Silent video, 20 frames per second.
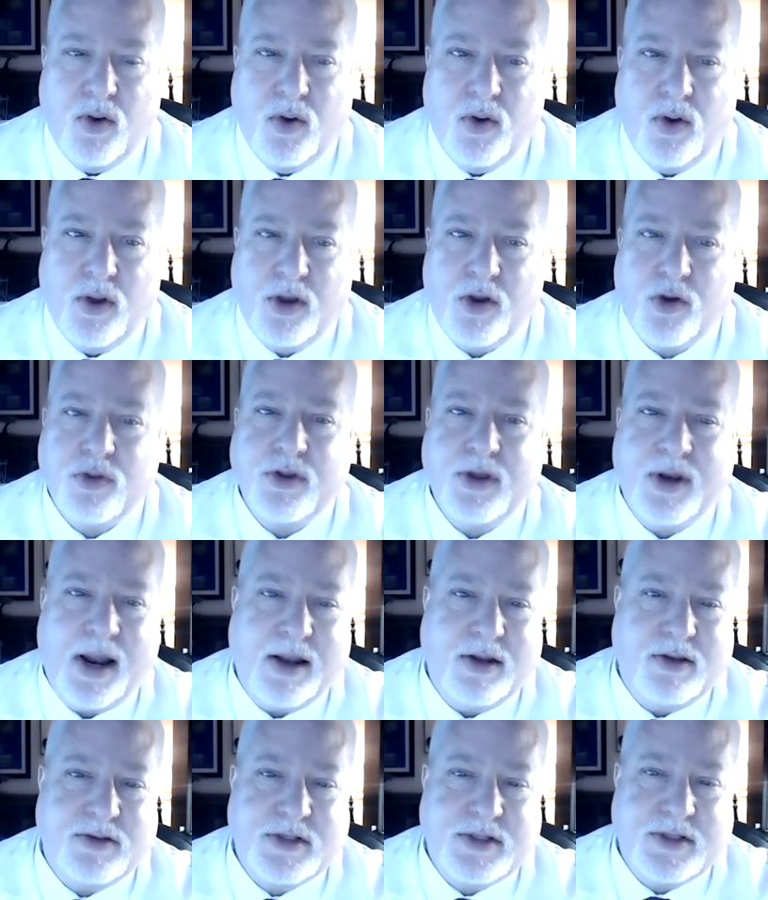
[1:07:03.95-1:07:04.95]
Here in the
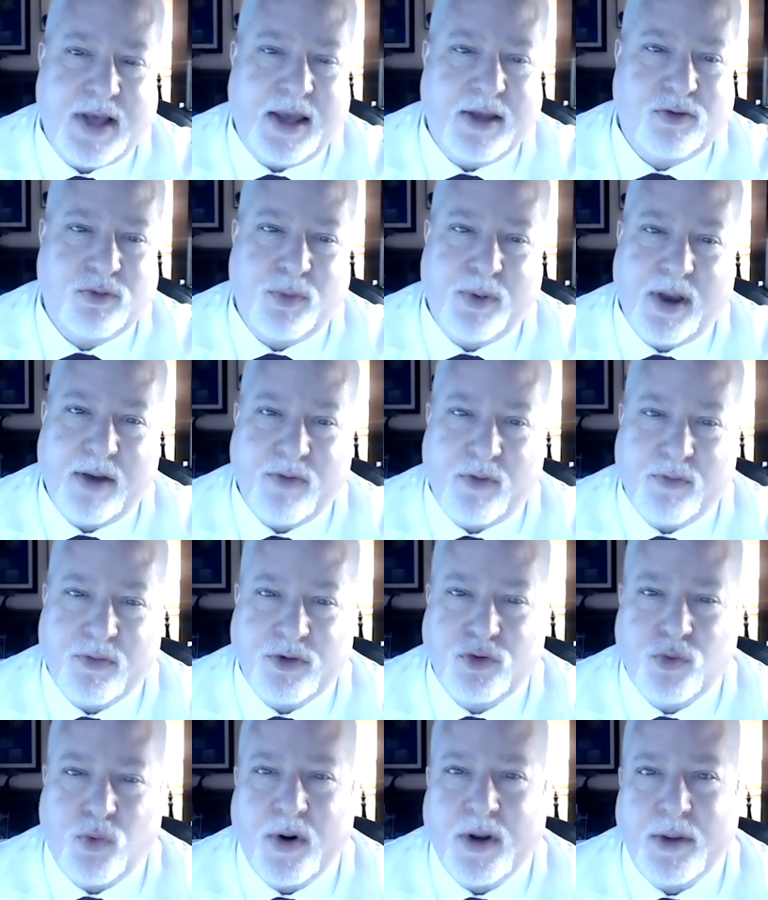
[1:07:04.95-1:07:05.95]
United States, we have over
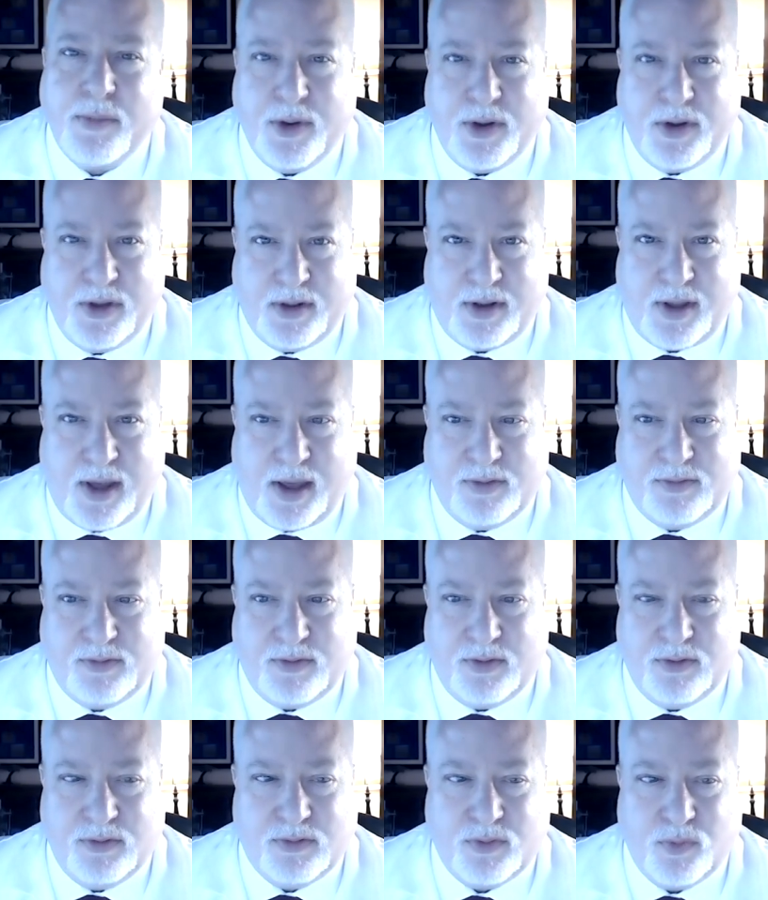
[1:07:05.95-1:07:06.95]
20 million
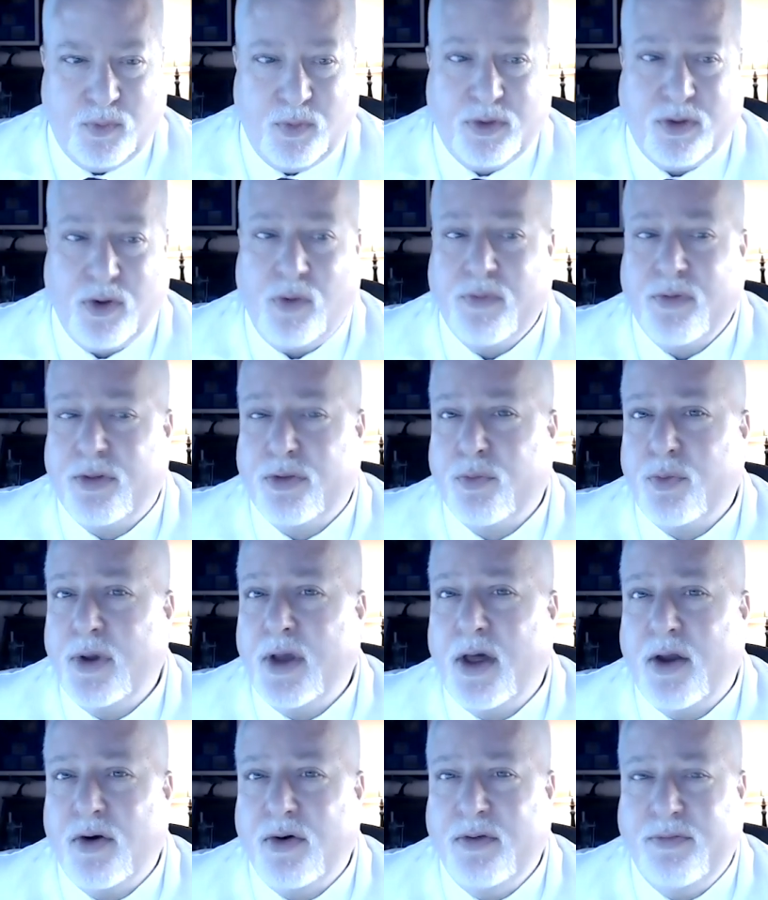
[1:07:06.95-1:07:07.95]
cases with over
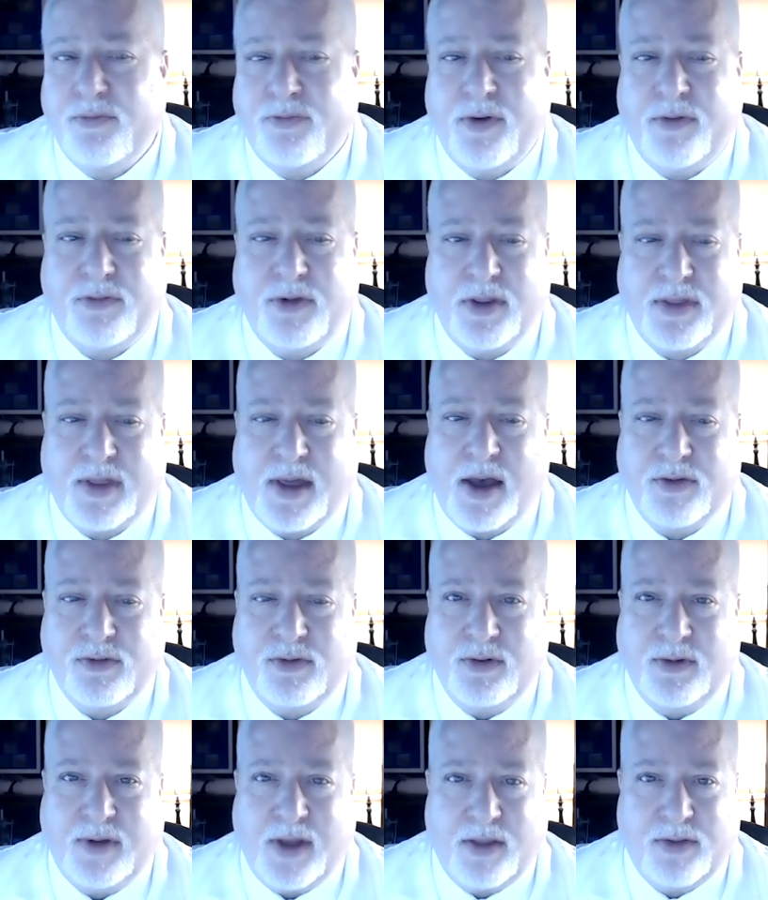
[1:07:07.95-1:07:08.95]

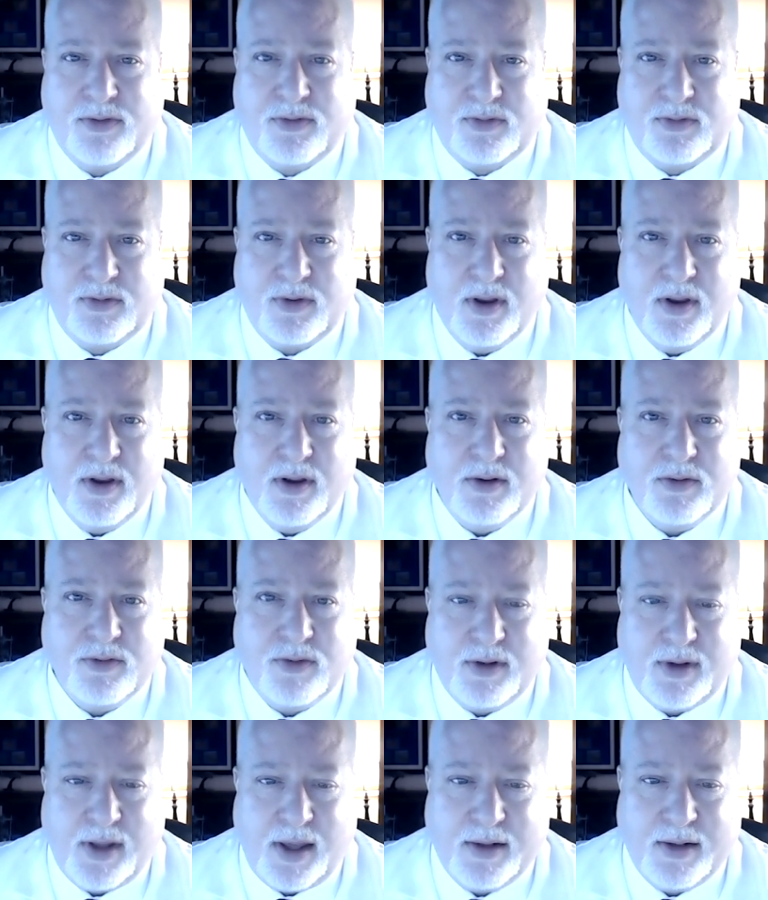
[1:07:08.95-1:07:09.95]
350,000 deaths
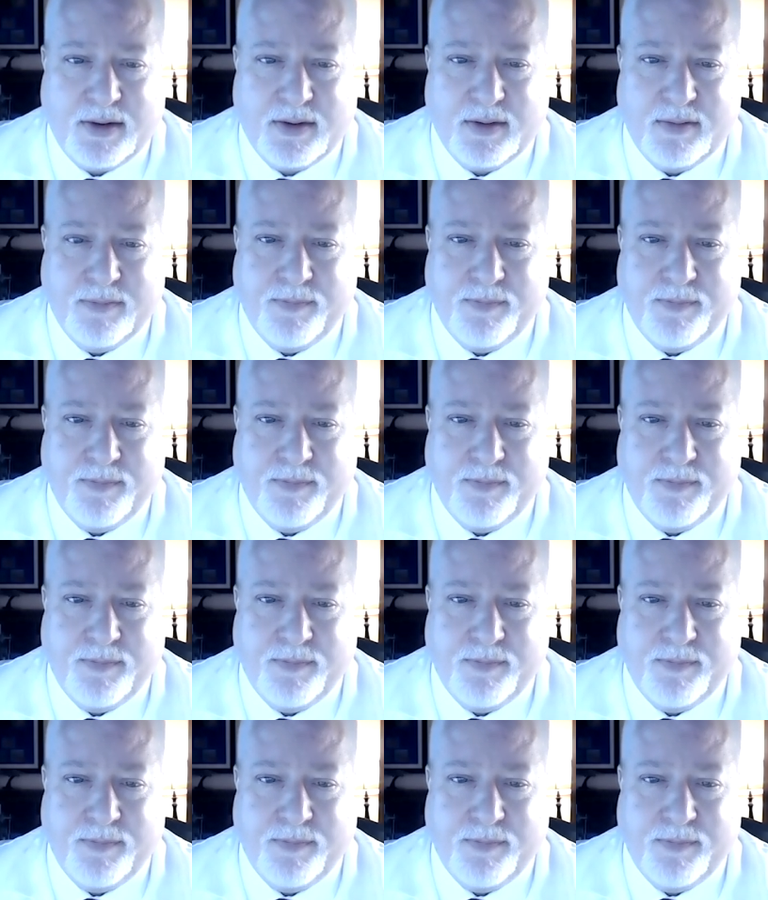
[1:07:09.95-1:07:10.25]
to date.